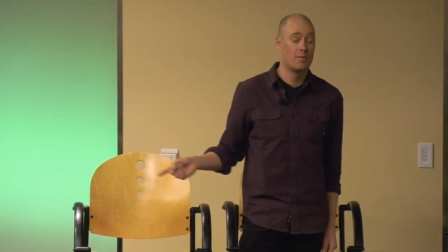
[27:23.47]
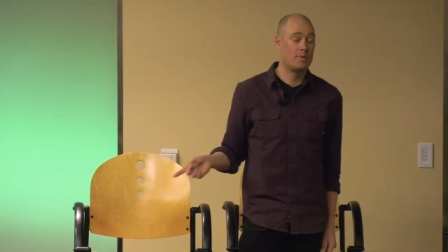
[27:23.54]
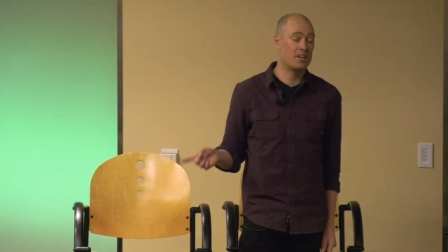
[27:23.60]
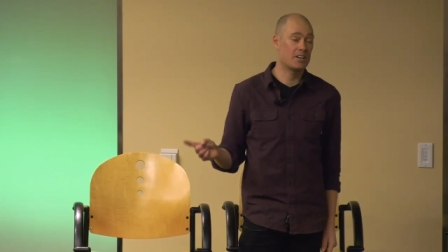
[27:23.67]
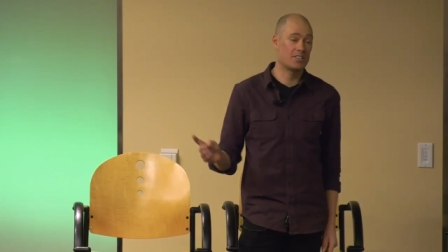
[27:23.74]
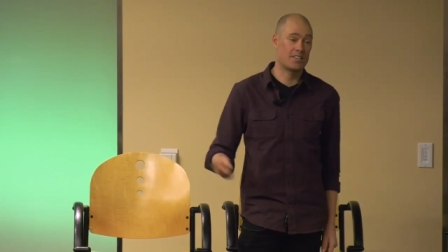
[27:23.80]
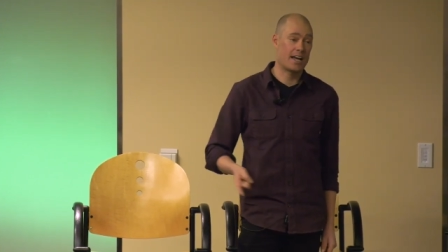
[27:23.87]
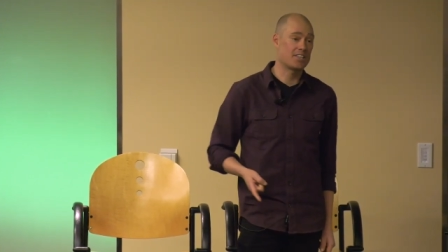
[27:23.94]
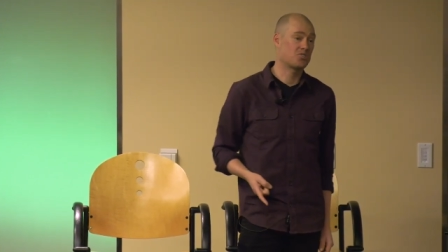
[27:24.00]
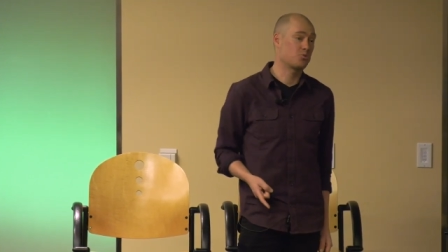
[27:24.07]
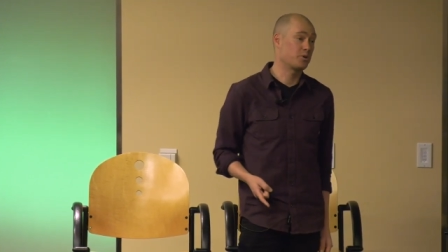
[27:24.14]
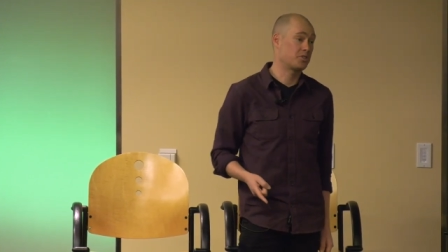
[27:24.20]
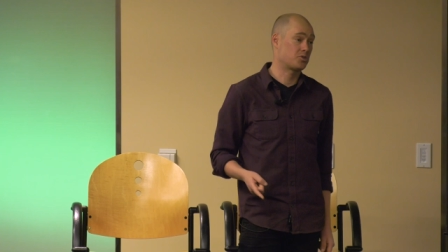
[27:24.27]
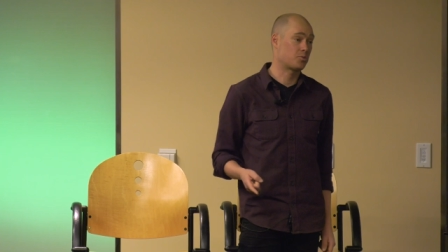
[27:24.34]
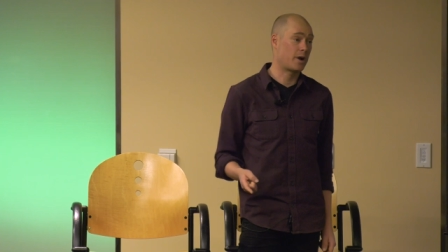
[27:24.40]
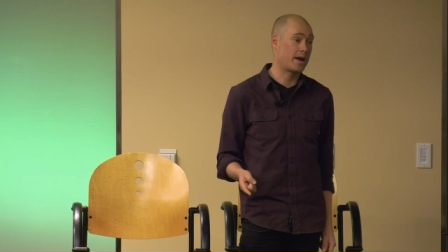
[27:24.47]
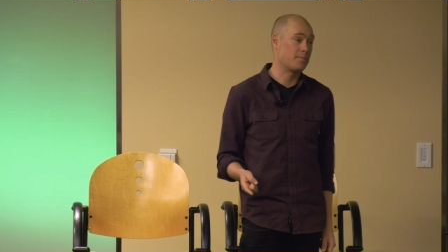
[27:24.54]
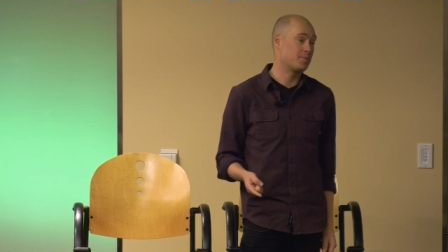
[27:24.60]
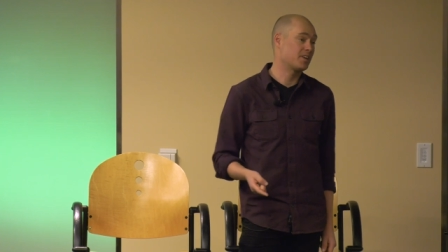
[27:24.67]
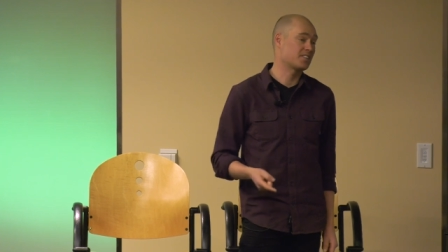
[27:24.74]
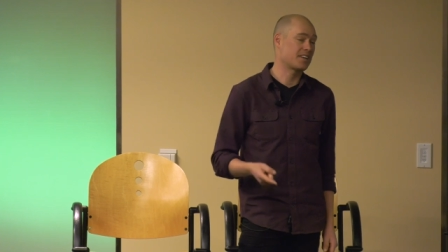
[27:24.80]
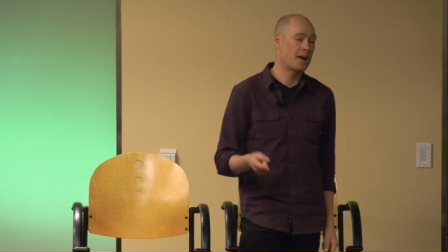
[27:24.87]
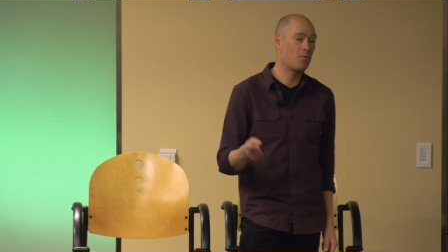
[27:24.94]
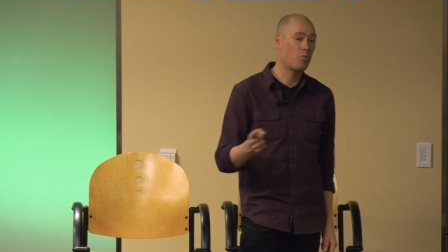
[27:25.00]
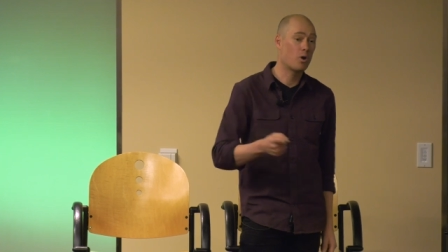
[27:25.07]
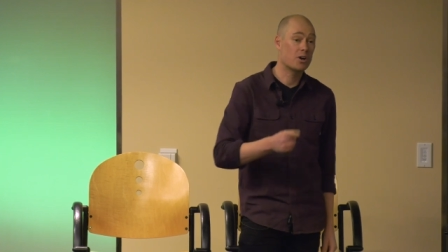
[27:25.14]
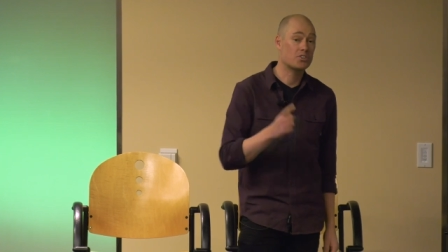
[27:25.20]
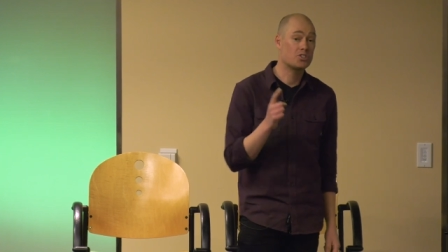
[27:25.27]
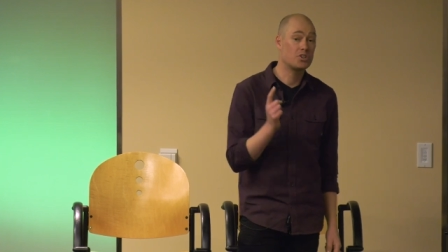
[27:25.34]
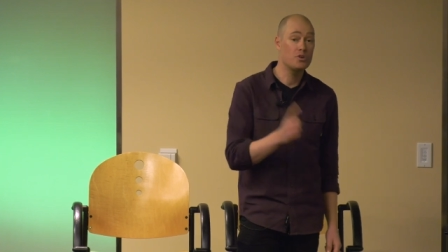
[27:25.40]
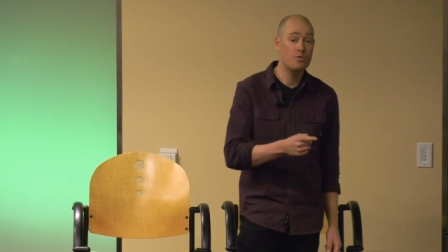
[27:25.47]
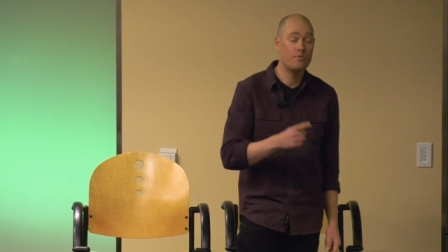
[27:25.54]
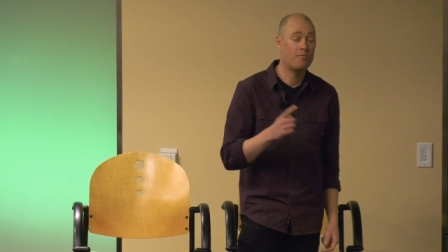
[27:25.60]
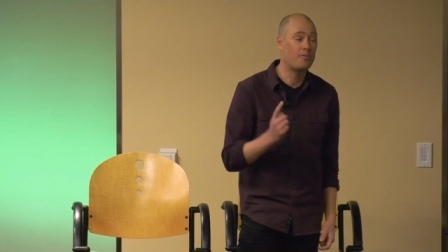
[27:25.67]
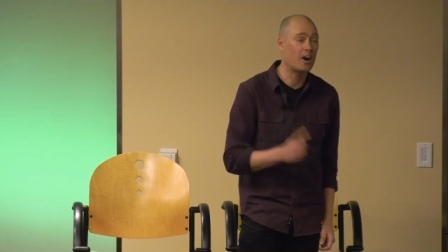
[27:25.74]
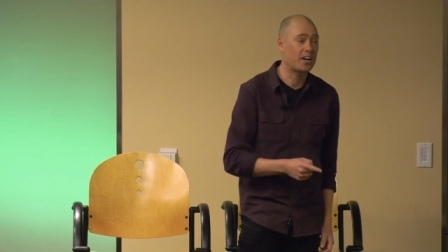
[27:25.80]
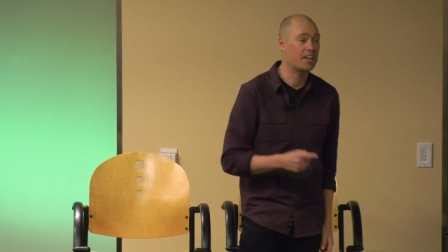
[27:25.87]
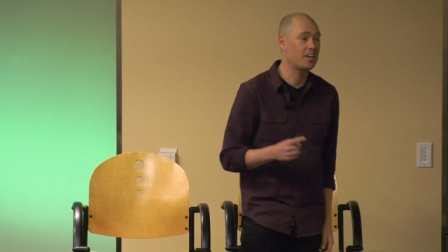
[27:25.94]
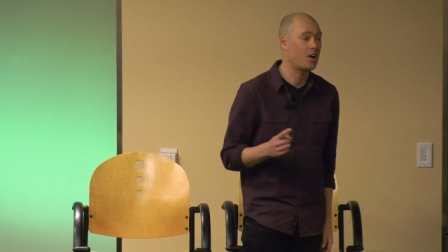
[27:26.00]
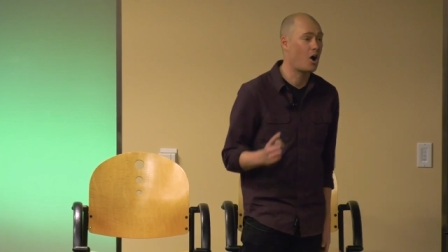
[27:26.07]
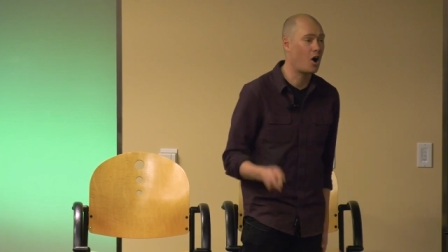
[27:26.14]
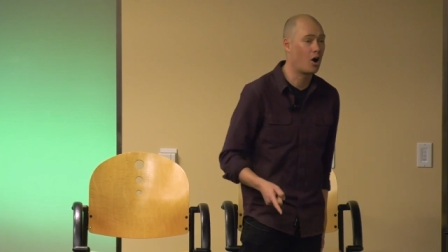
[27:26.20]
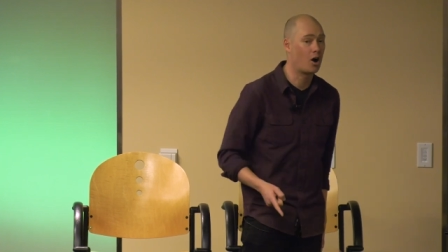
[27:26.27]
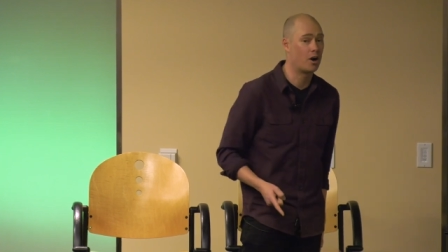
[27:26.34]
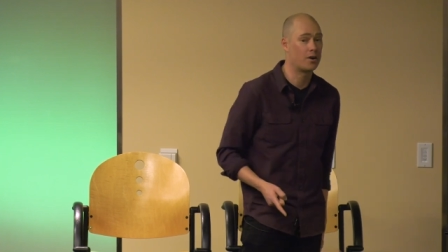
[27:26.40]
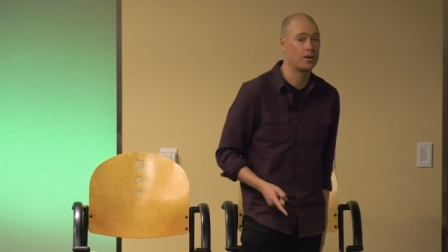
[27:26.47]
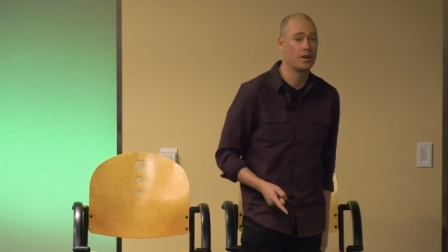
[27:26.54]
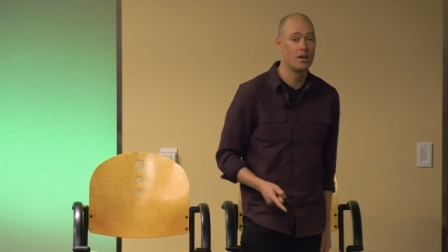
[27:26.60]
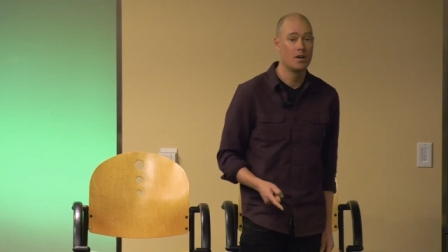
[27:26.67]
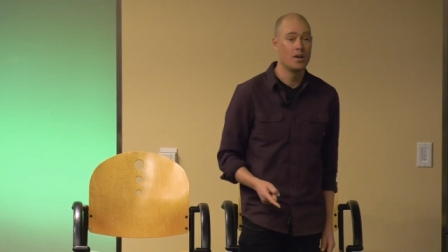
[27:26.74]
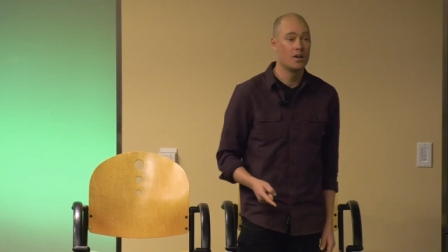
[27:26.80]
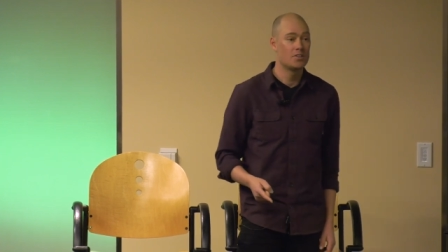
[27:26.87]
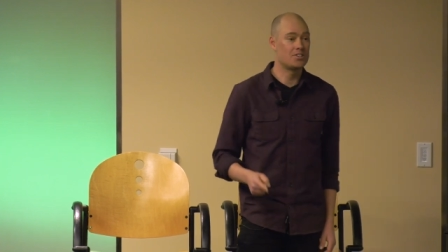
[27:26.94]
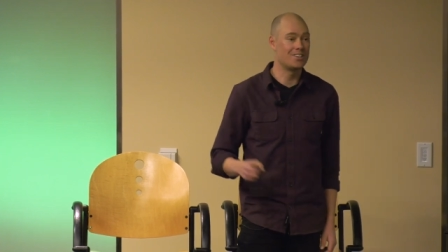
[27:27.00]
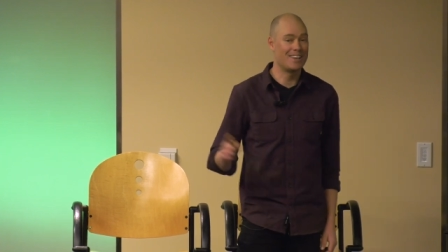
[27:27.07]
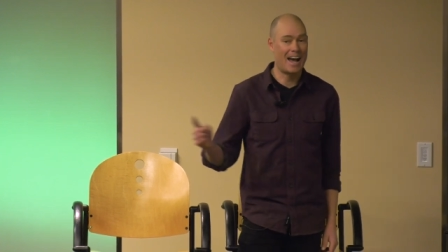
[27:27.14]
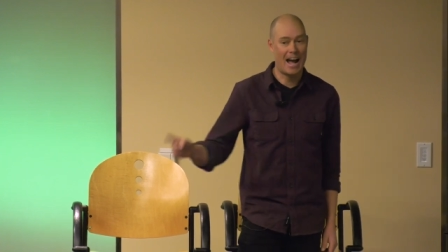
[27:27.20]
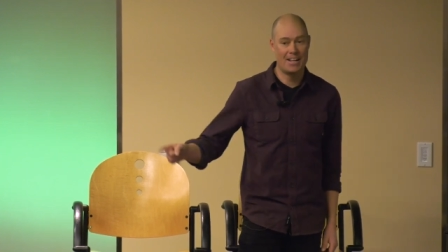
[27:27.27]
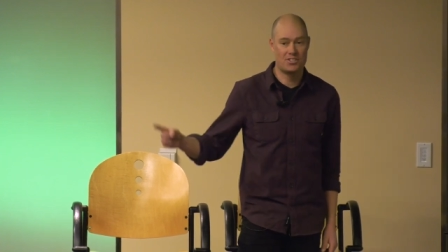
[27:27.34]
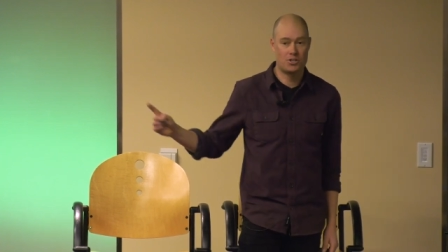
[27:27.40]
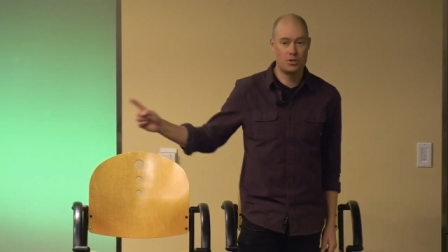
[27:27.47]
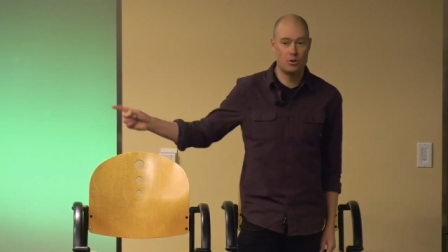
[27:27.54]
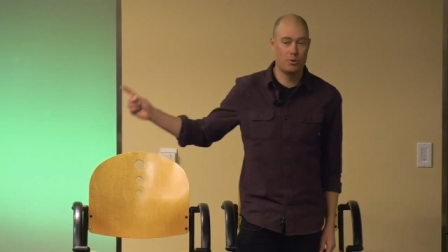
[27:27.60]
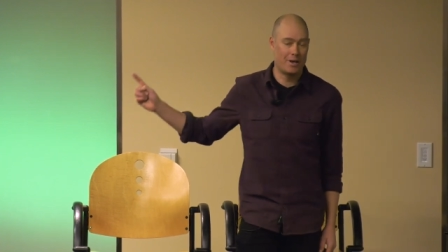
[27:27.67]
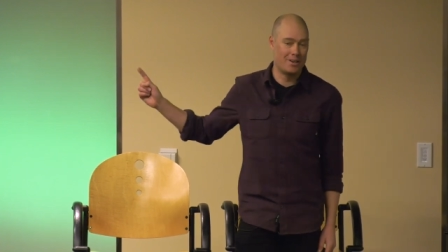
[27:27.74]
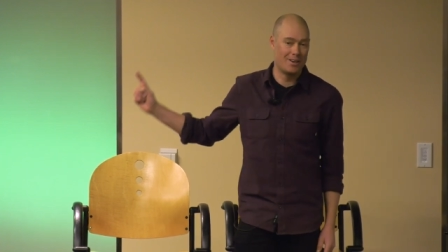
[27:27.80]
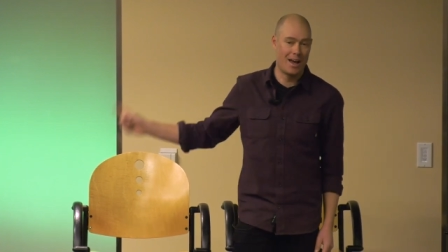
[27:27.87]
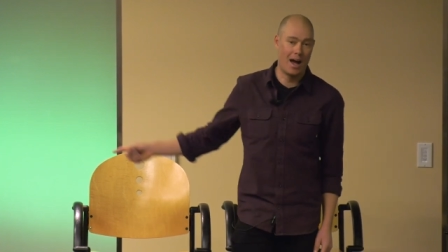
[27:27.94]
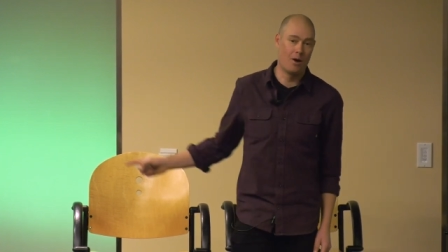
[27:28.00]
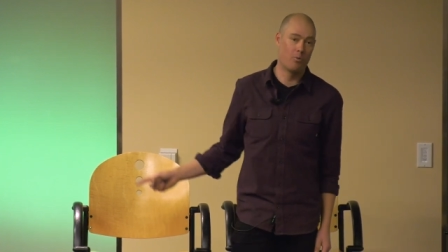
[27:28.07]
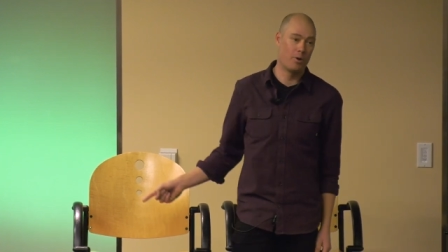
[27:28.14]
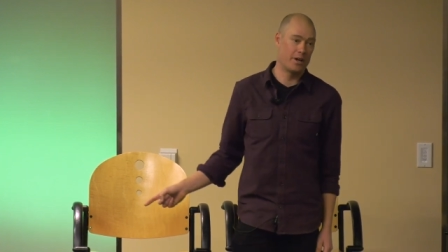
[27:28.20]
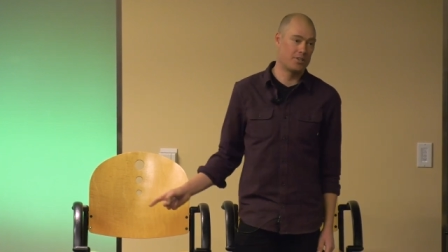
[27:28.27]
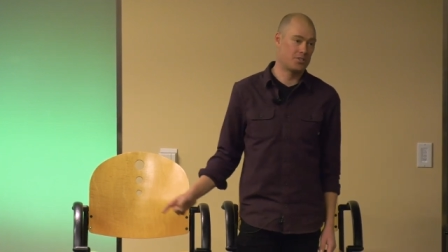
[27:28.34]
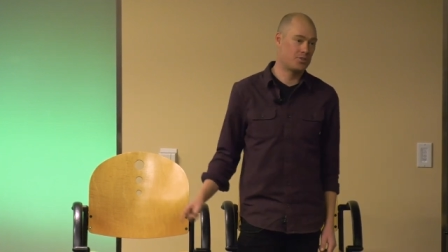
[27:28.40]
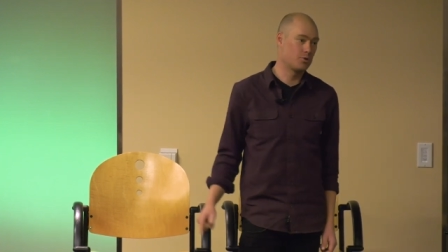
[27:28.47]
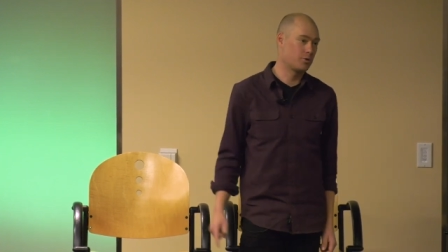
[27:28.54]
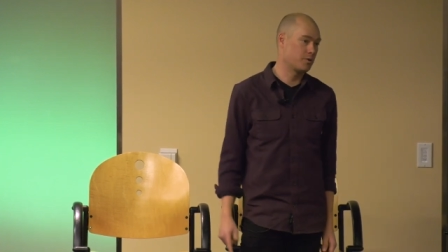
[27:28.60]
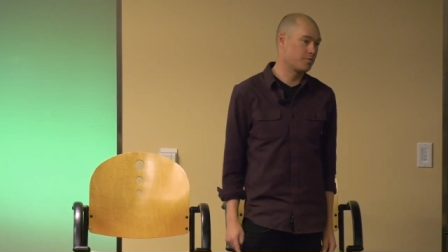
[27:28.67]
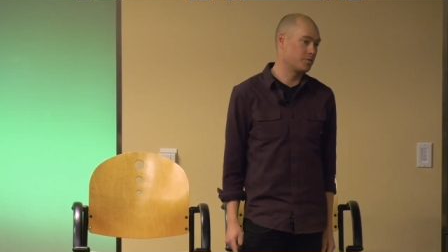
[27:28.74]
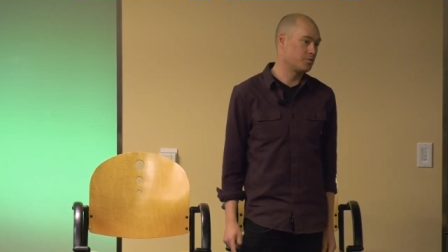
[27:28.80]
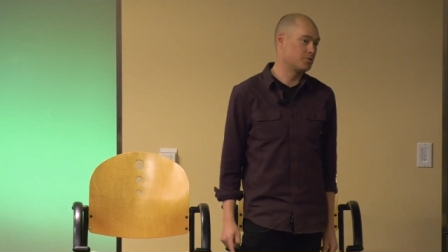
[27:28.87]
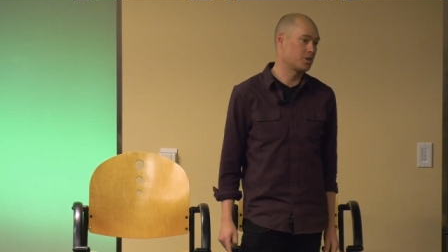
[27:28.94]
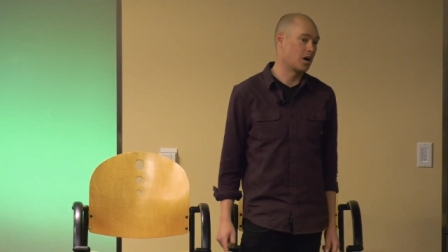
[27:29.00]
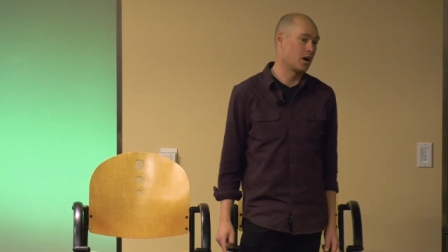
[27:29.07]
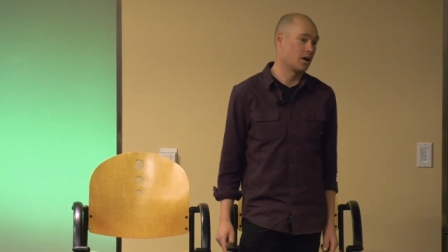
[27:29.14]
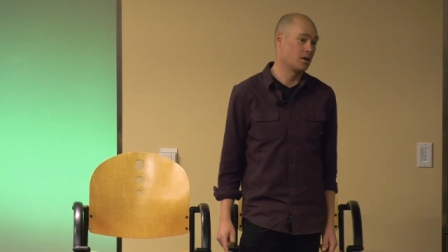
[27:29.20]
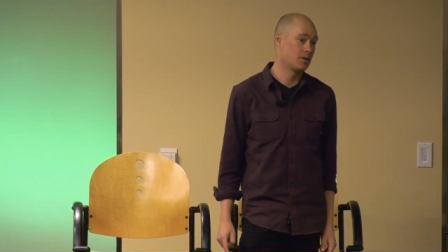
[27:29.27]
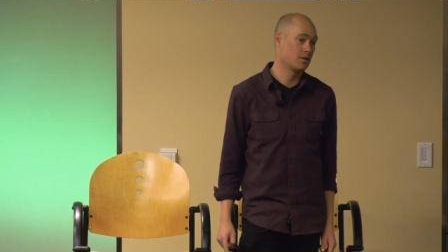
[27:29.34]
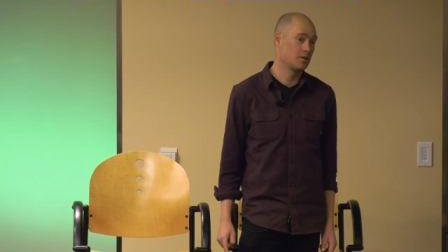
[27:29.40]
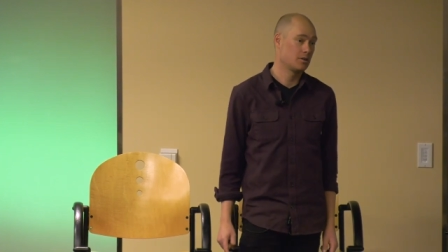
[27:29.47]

because that's what's right, because I worked too fucking hard to not do and not win Tour of Utah.